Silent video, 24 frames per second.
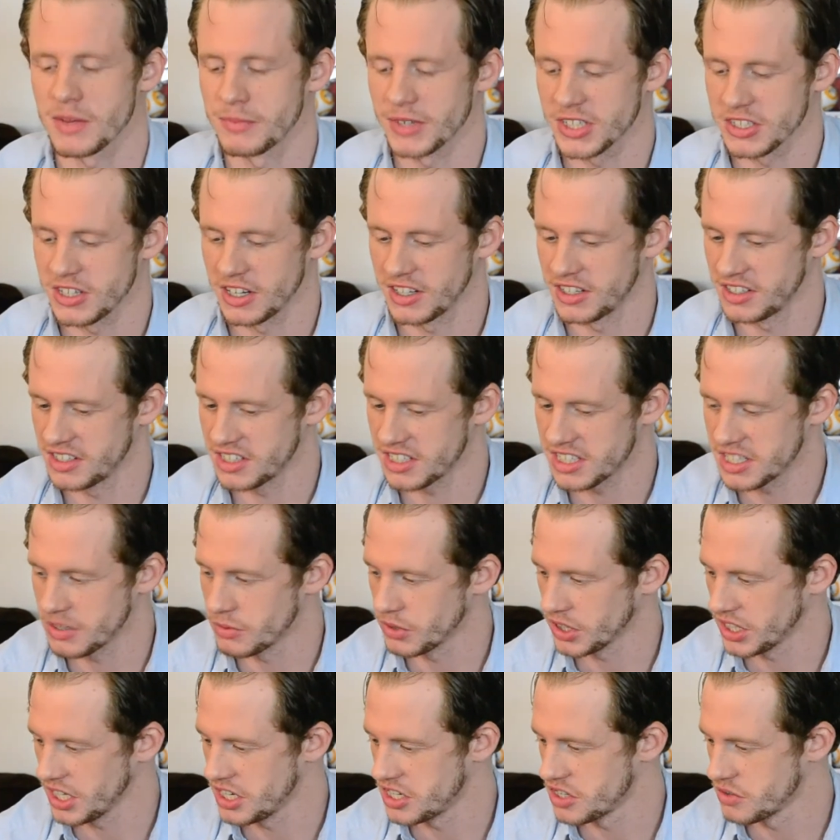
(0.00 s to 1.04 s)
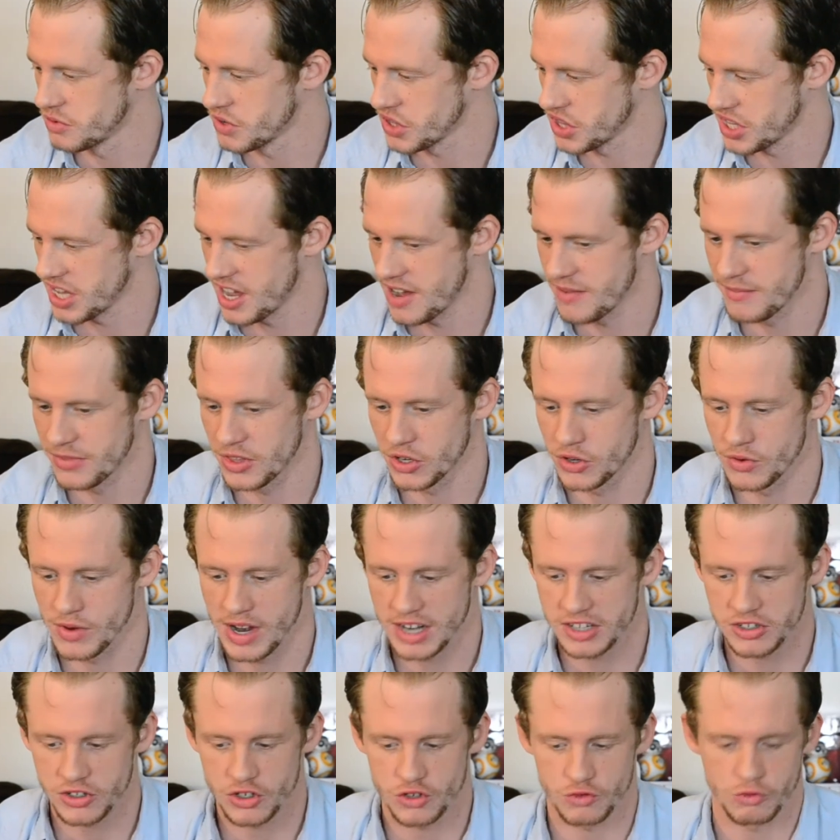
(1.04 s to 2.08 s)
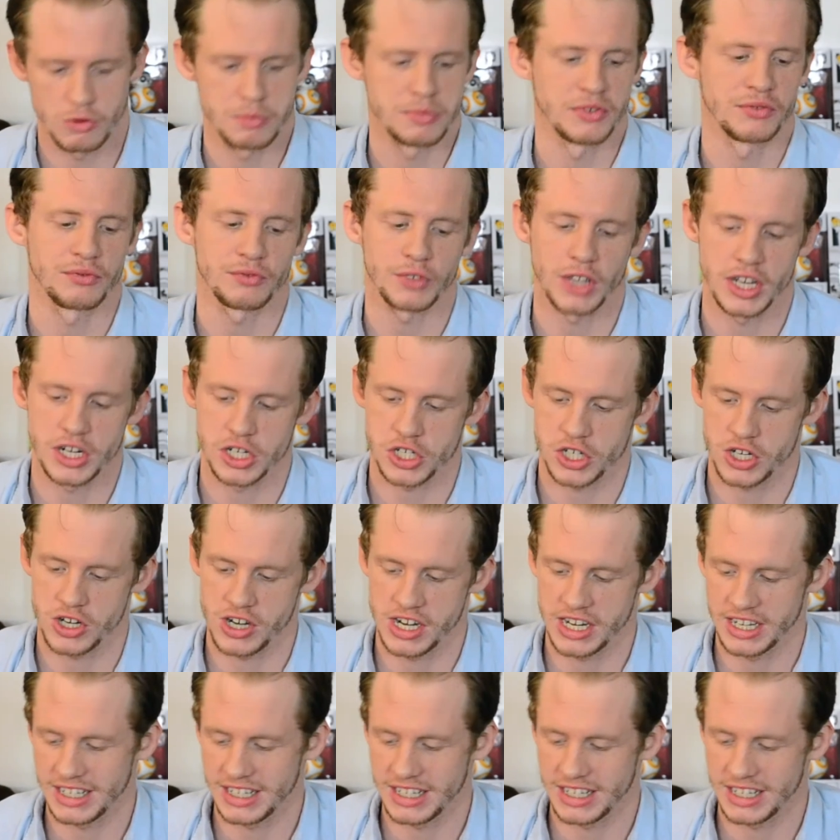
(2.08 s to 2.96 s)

I'm excited to see what they do with them. The director is Ruben Fleischer.